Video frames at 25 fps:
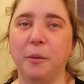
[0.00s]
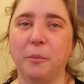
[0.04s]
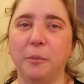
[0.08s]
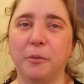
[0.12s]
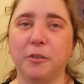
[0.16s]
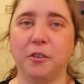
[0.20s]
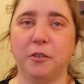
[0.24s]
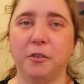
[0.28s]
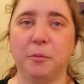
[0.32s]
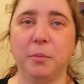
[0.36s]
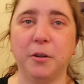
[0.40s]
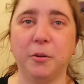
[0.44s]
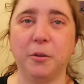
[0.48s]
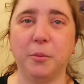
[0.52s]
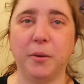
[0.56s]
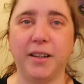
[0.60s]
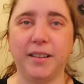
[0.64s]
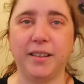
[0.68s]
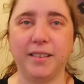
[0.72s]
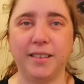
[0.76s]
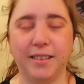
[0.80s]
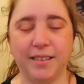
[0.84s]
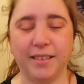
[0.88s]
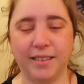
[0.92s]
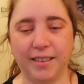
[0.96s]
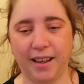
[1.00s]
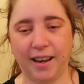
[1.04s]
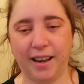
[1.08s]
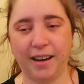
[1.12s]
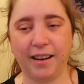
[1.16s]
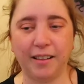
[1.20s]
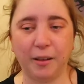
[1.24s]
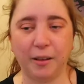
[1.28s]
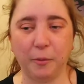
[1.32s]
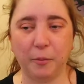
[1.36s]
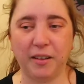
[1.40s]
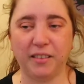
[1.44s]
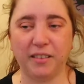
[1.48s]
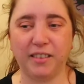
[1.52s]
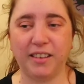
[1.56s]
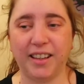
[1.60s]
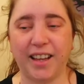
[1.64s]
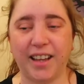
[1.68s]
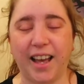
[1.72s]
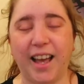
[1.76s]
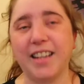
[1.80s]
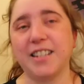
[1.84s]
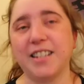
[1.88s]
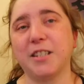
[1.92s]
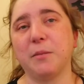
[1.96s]
So I've been awake since then, and then we had the
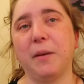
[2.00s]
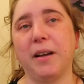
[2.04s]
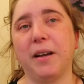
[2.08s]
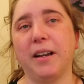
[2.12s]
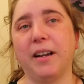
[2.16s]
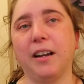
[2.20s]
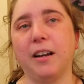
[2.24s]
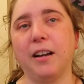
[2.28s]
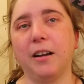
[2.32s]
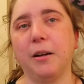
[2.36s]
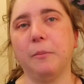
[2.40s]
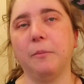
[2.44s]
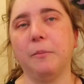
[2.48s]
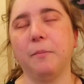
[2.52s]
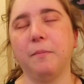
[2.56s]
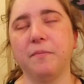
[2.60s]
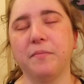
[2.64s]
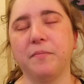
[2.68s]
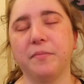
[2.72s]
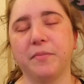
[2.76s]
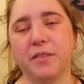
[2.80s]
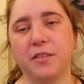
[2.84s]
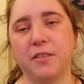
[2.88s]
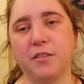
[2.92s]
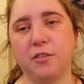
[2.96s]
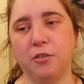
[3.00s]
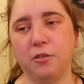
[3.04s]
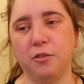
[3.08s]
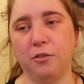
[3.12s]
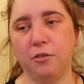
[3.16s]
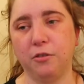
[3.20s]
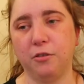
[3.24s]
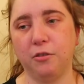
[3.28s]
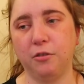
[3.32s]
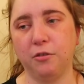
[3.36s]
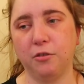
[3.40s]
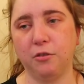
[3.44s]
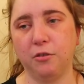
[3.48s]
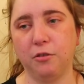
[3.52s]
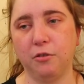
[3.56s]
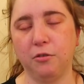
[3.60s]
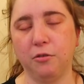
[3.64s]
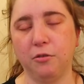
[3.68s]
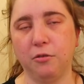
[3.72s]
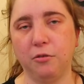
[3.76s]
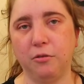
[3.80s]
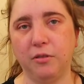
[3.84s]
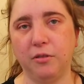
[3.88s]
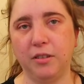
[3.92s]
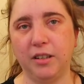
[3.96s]
gas man come to do
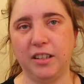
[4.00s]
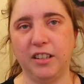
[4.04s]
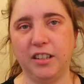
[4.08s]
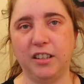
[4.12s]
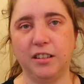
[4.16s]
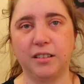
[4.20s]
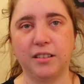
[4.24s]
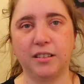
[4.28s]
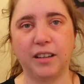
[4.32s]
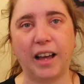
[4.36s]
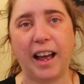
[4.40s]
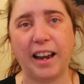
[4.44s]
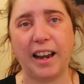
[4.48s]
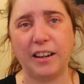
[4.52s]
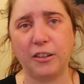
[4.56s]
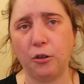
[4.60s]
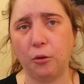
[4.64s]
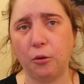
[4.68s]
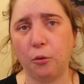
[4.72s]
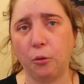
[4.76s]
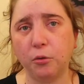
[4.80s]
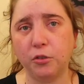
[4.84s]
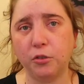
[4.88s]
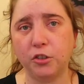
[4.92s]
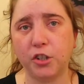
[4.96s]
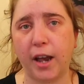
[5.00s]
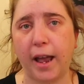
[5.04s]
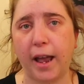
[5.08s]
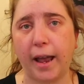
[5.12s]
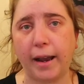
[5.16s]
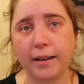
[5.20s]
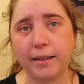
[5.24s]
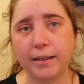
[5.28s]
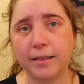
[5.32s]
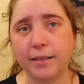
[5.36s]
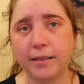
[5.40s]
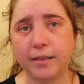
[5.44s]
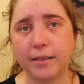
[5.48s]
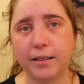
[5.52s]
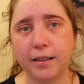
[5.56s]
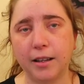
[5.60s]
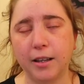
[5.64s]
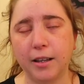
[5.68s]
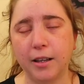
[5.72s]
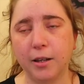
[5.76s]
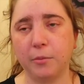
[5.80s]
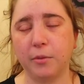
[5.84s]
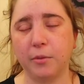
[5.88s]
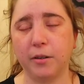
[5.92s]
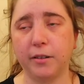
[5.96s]
the annual checks,
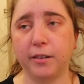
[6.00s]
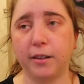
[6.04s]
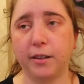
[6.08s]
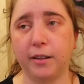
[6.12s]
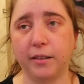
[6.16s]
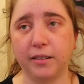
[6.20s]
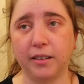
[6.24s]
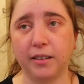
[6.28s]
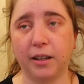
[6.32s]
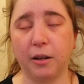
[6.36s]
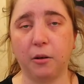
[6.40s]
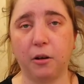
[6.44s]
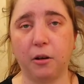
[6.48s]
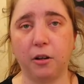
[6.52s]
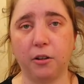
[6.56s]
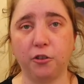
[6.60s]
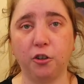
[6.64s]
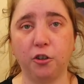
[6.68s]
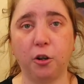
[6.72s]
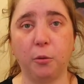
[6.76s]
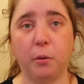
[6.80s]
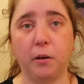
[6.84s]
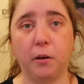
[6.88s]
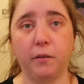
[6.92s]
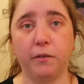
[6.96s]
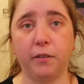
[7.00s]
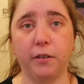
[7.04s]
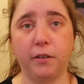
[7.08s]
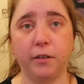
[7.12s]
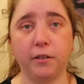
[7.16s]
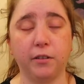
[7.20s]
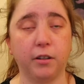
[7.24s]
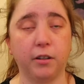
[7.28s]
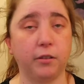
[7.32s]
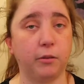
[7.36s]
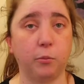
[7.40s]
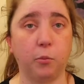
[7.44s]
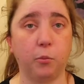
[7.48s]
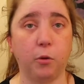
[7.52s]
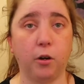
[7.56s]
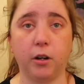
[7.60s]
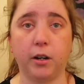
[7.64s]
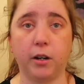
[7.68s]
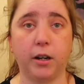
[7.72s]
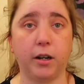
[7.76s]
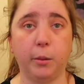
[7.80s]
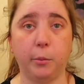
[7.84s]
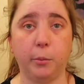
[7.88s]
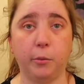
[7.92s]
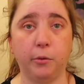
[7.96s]
but it turns out our top oven doesn't
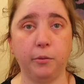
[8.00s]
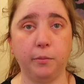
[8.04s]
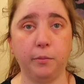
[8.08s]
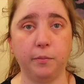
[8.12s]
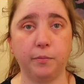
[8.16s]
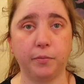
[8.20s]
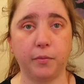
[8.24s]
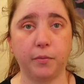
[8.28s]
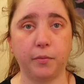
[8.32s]
work anymore.